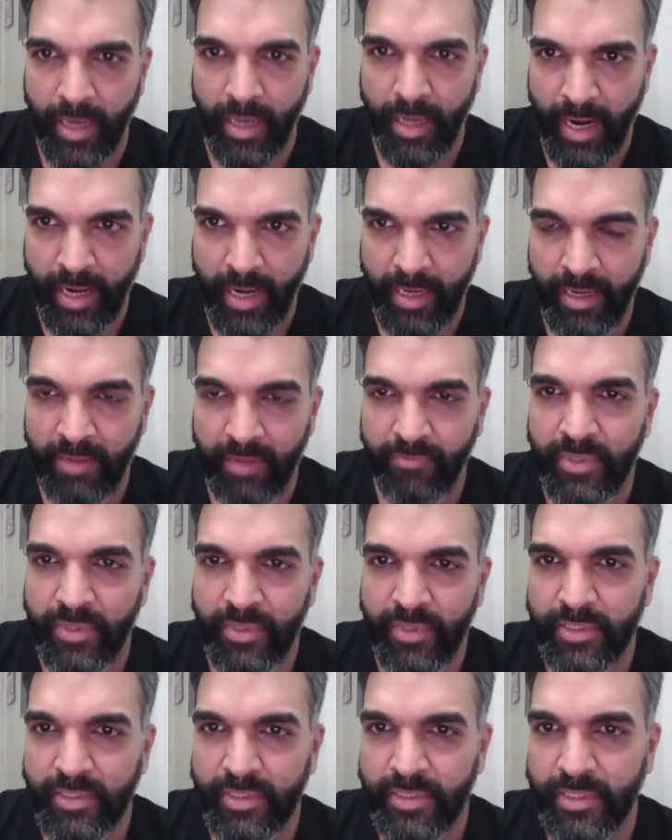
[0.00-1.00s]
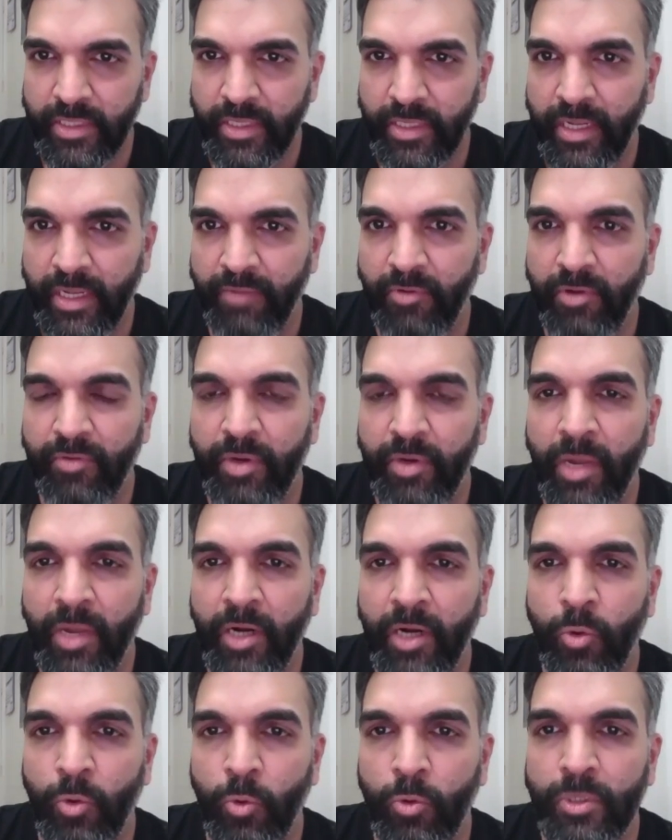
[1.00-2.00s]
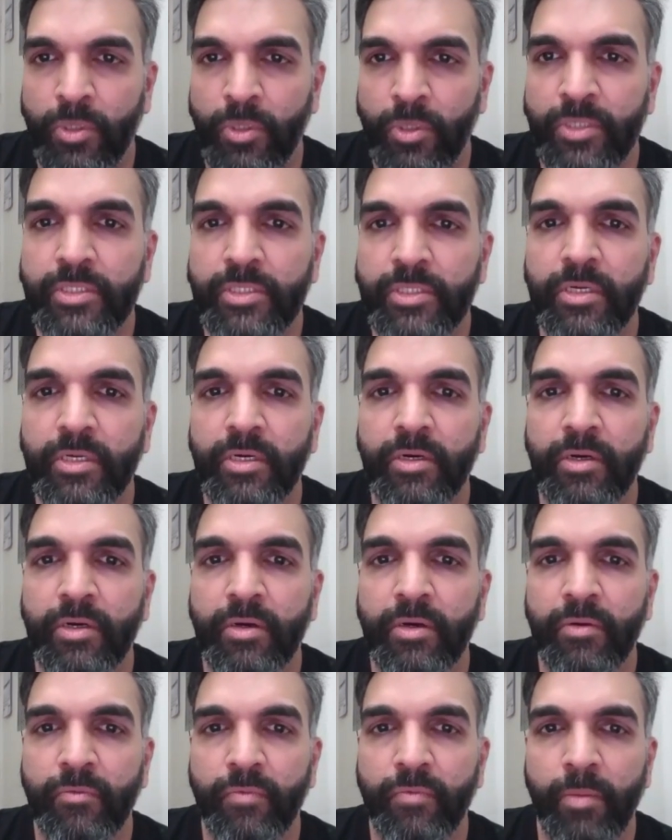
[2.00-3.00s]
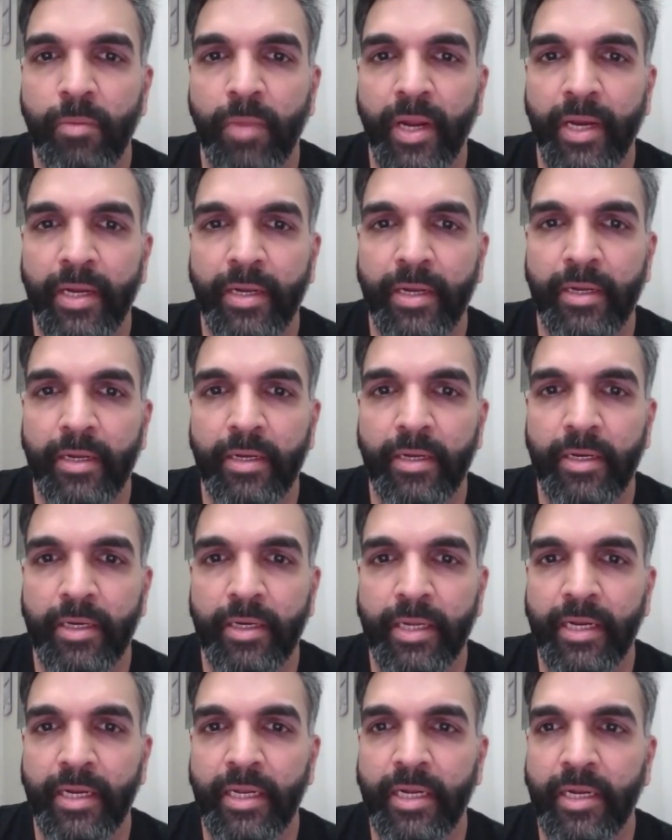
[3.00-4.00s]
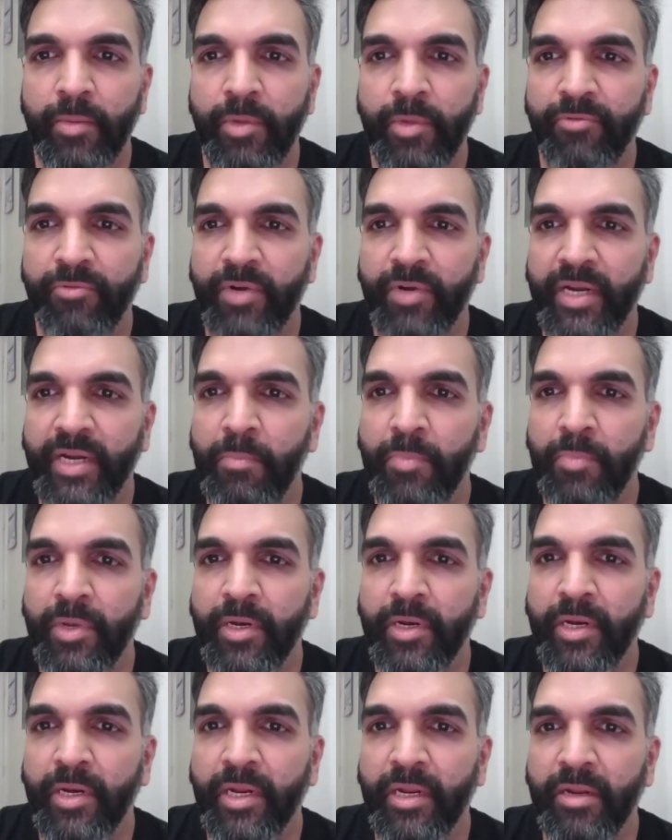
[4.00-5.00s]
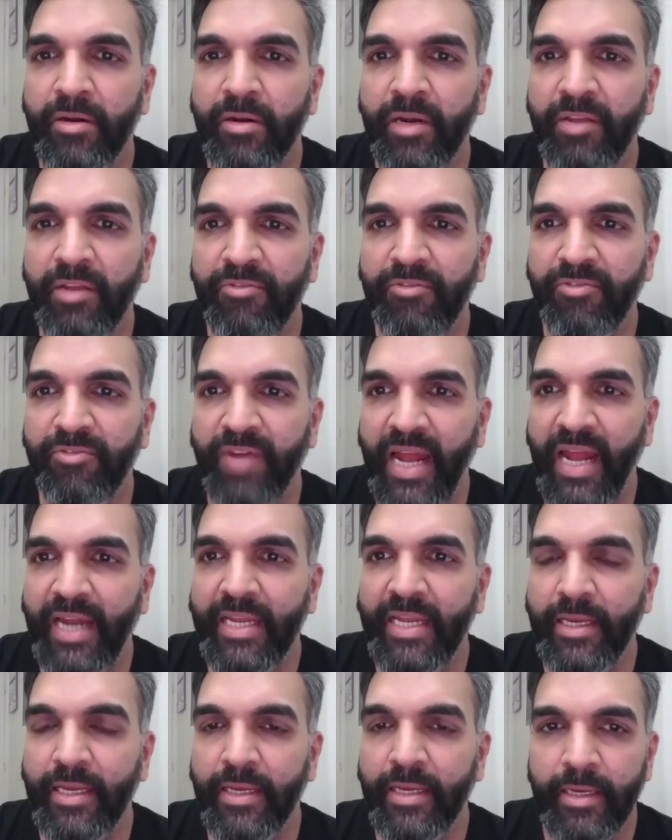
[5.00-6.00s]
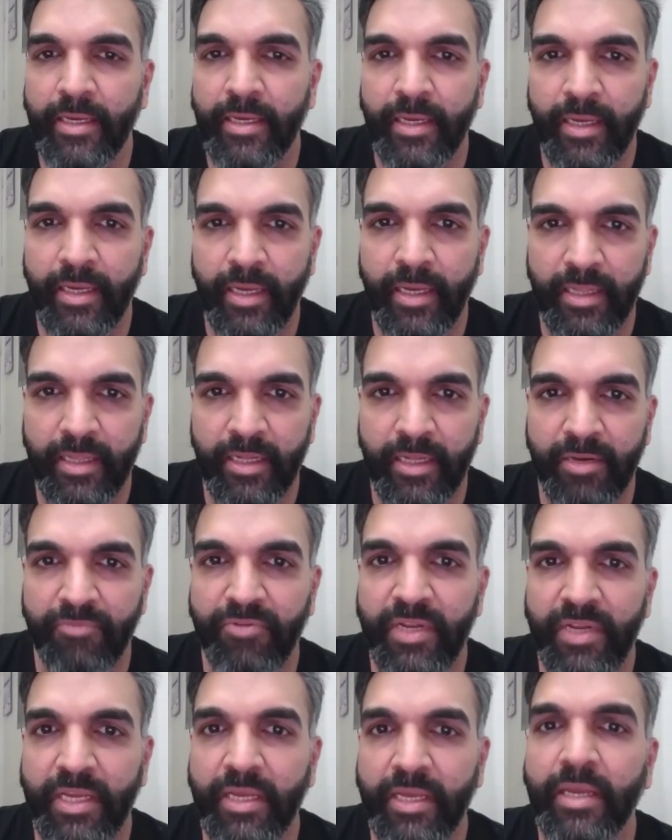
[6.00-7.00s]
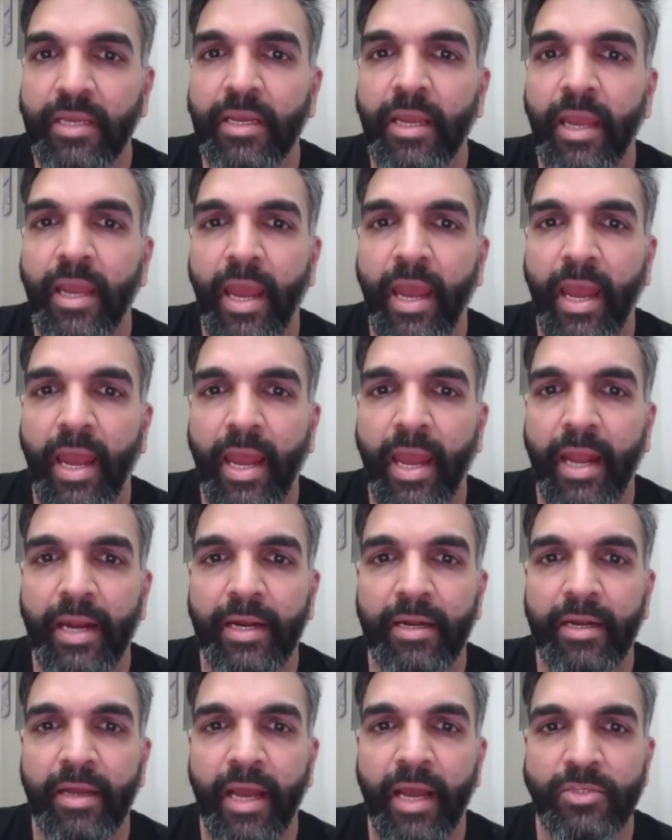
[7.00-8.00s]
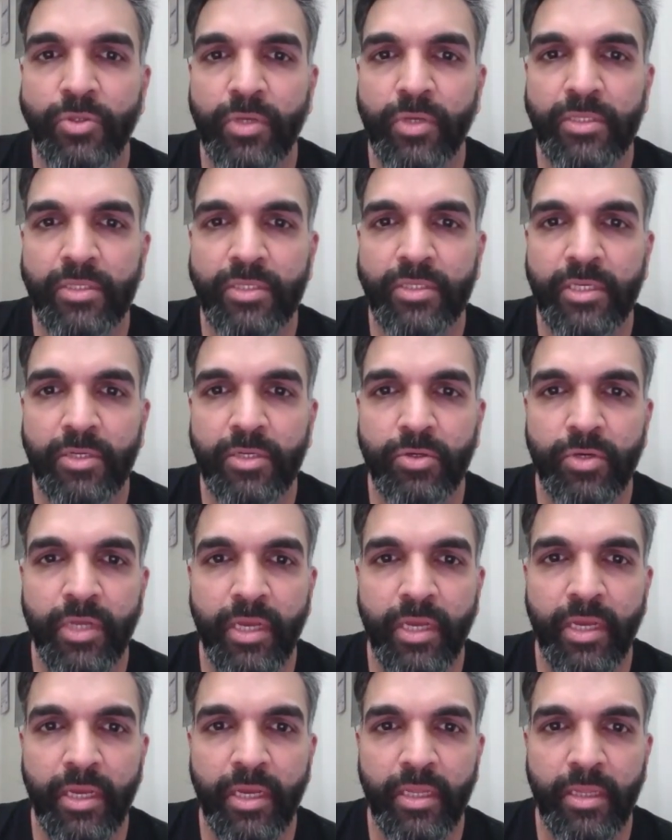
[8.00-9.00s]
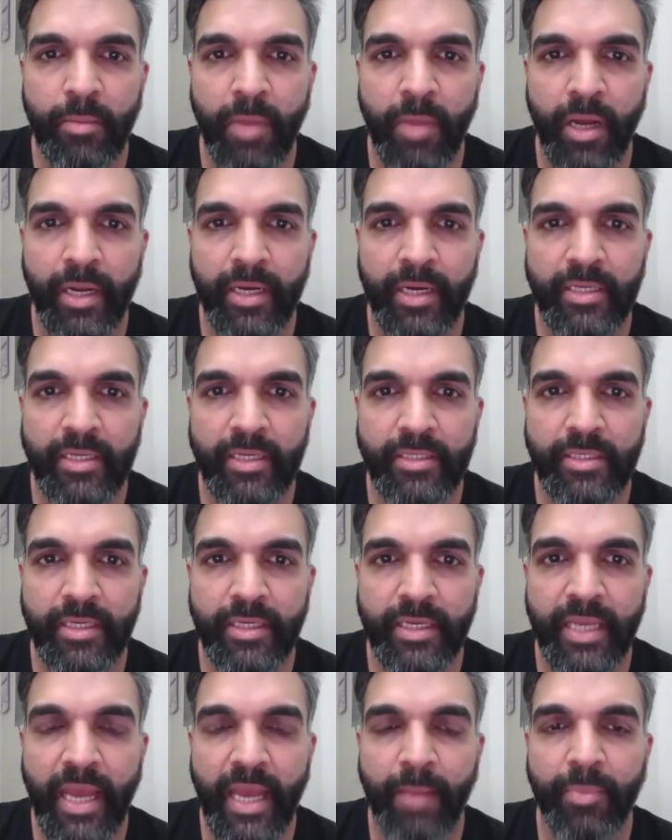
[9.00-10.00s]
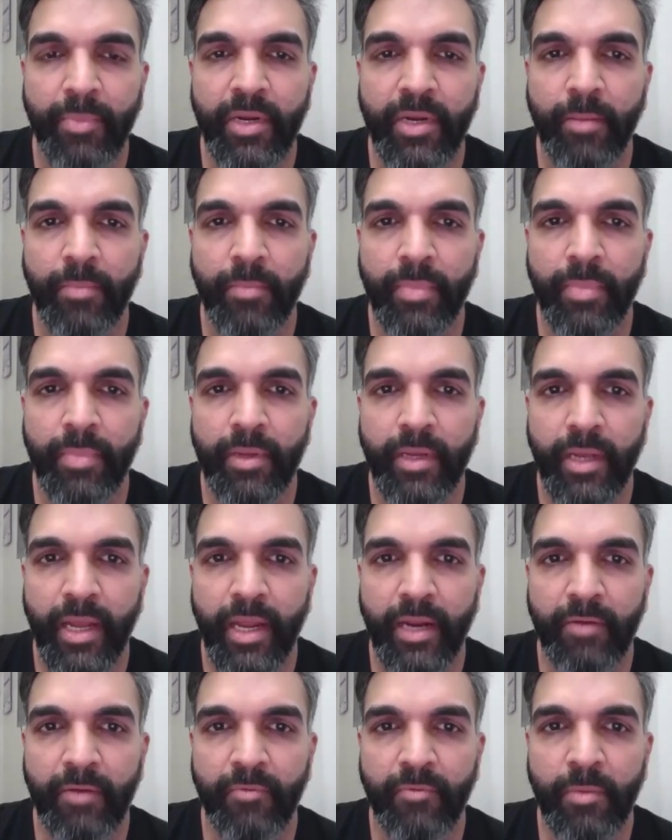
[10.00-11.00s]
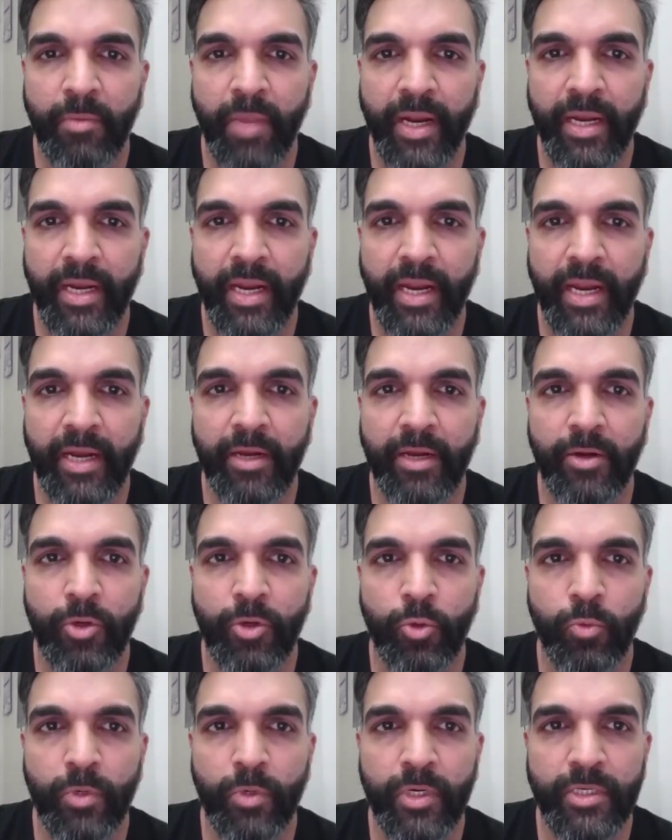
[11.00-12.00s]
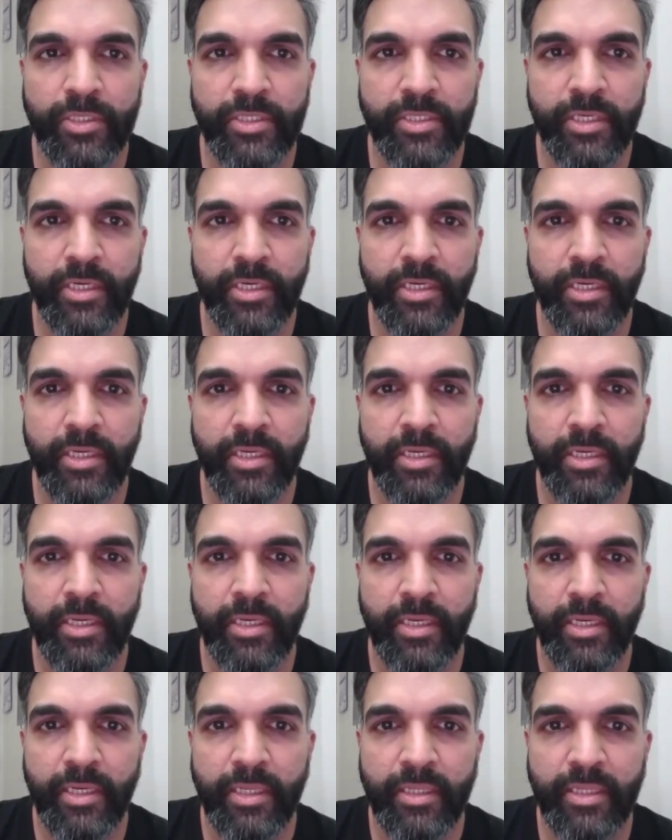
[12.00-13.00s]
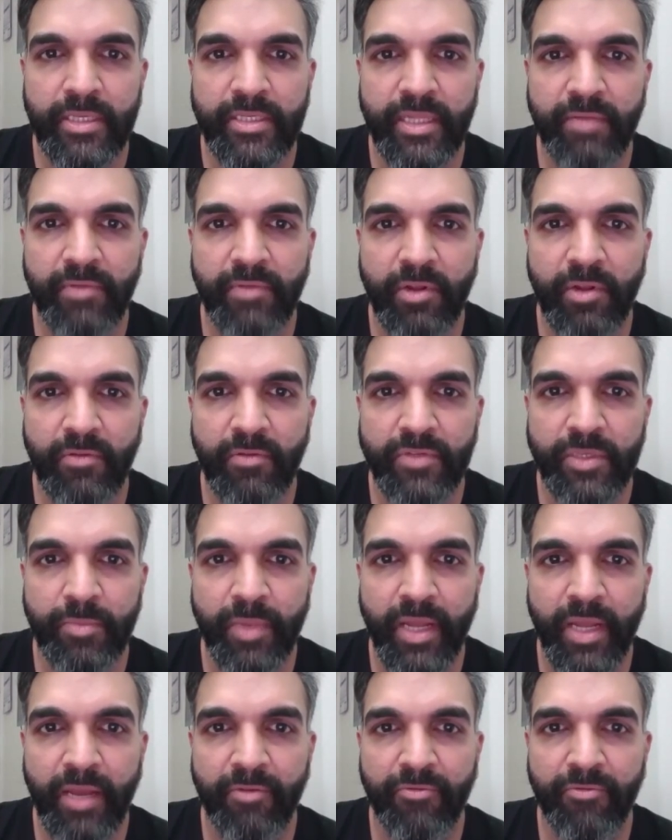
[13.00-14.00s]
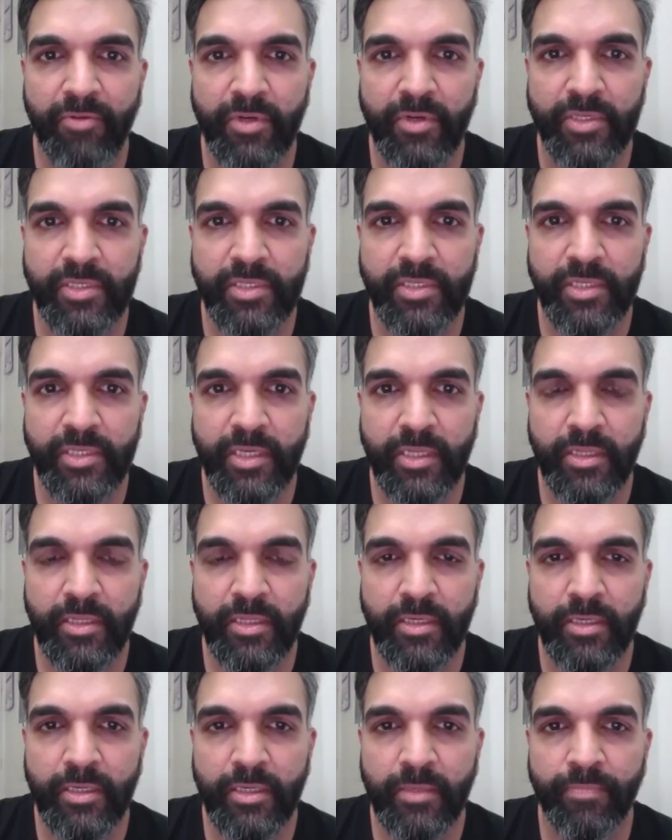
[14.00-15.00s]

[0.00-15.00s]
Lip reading: And if this level of demand holds, we might get a little bit of a temporary relief rally in the Nifty. And as you can see today, the market has gapped up and we might head towards this level of supply first in the